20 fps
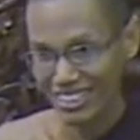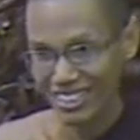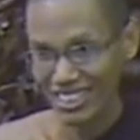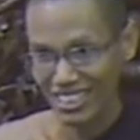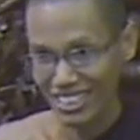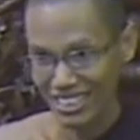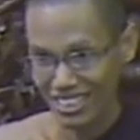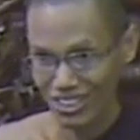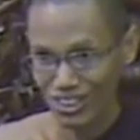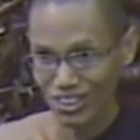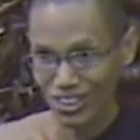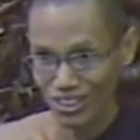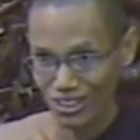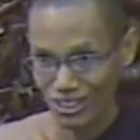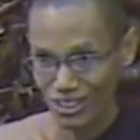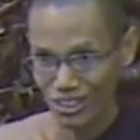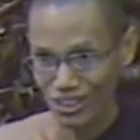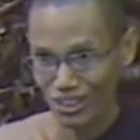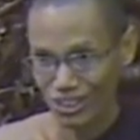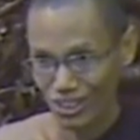that is
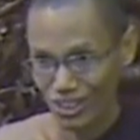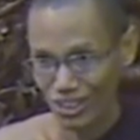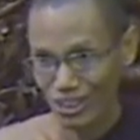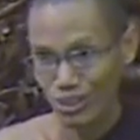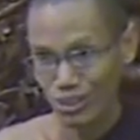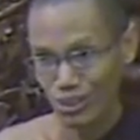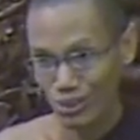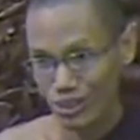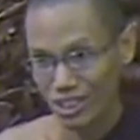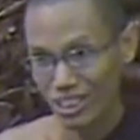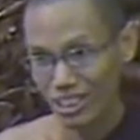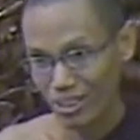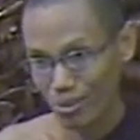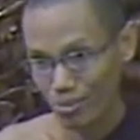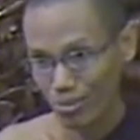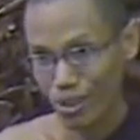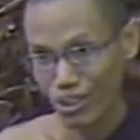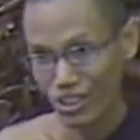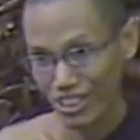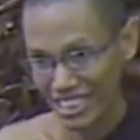also
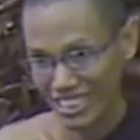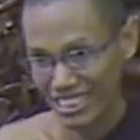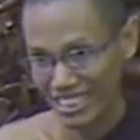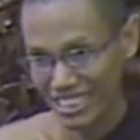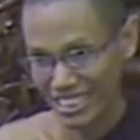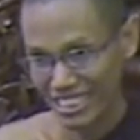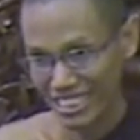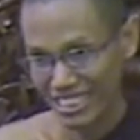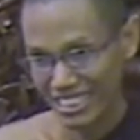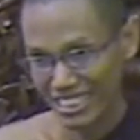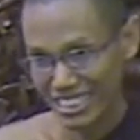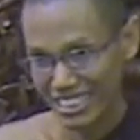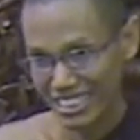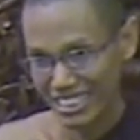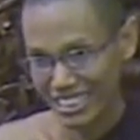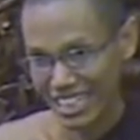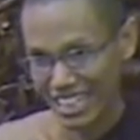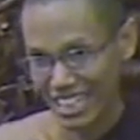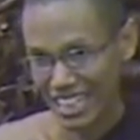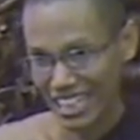using body
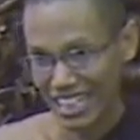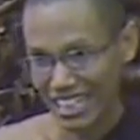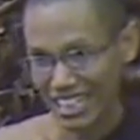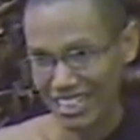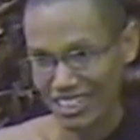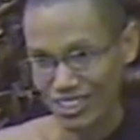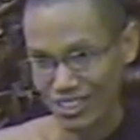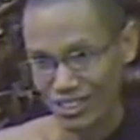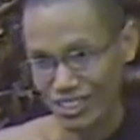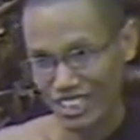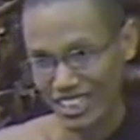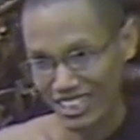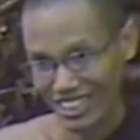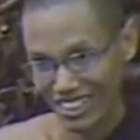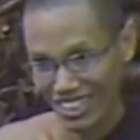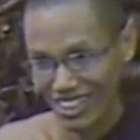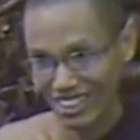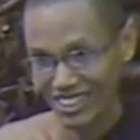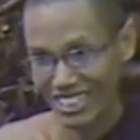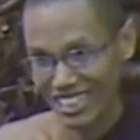uh, to
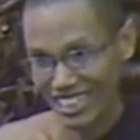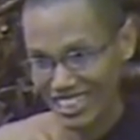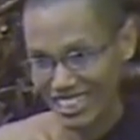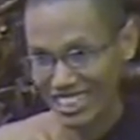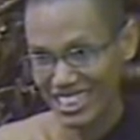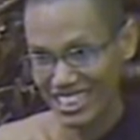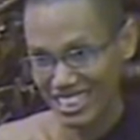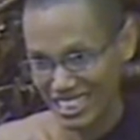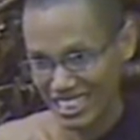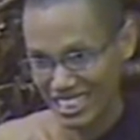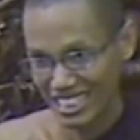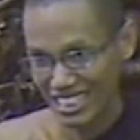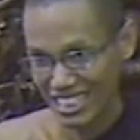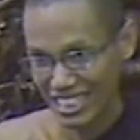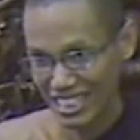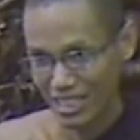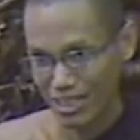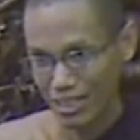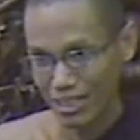take out essence.